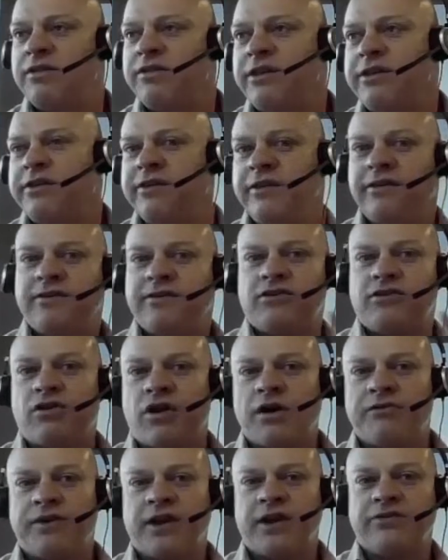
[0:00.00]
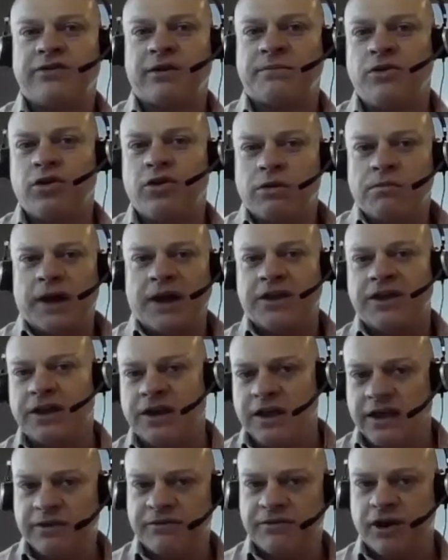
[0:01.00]
this is driving, so I'm talking about
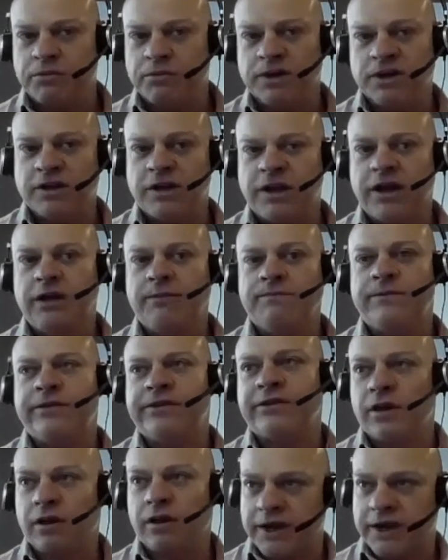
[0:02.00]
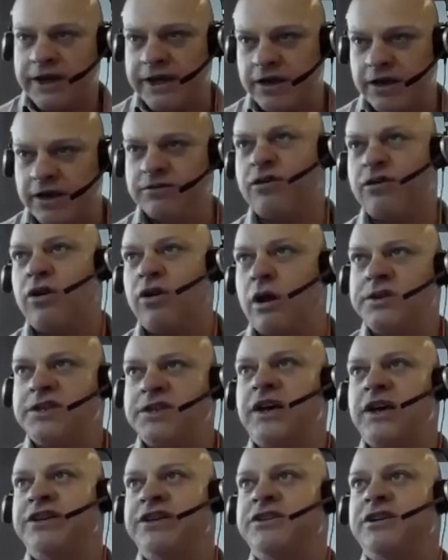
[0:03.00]
year-to-year variability. So I'm going to get into climate
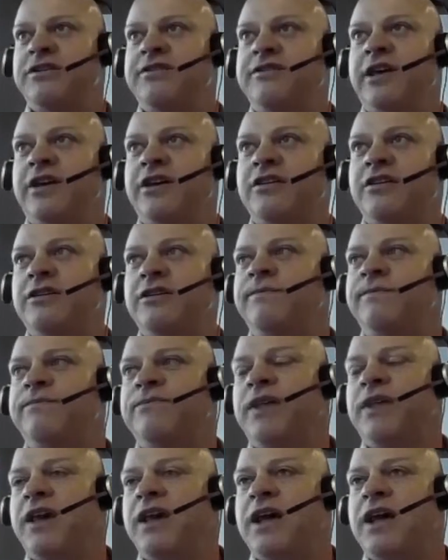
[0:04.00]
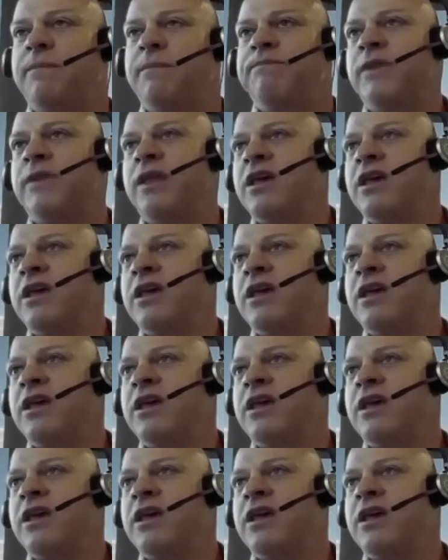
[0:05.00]
change in a second. I'll